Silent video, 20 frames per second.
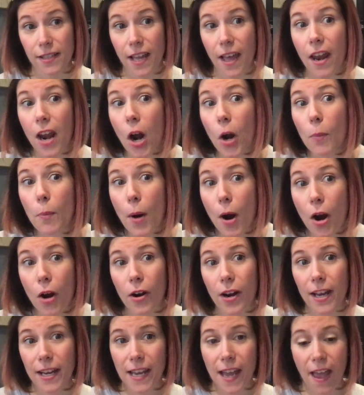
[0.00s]
And our part,
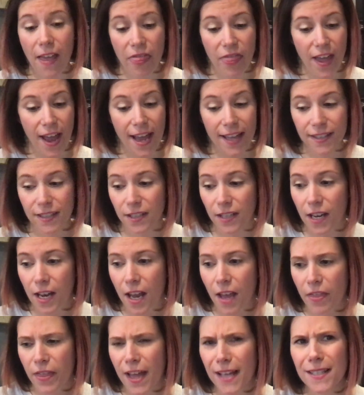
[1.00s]
again, that's
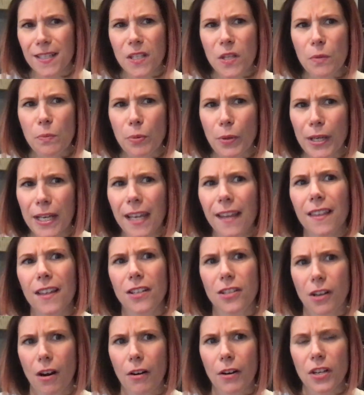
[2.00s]
the bringing the
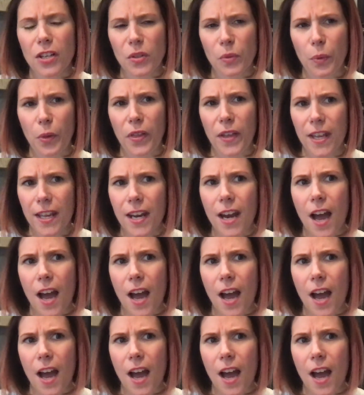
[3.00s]
darkness within